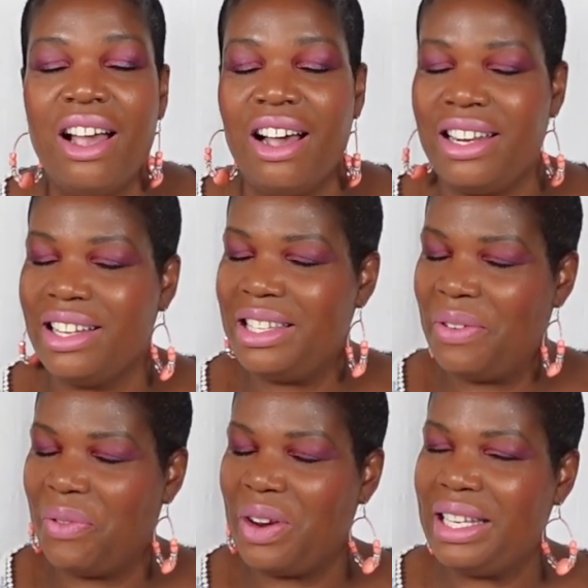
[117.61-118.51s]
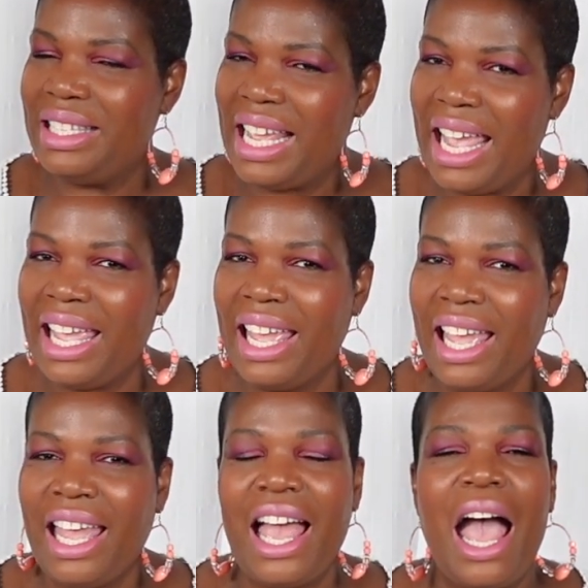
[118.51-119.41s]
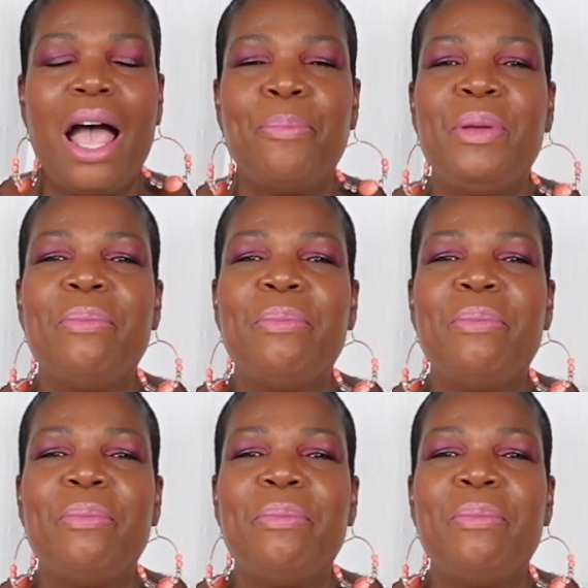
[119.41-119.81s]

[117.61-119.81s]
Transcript: on a different day, happy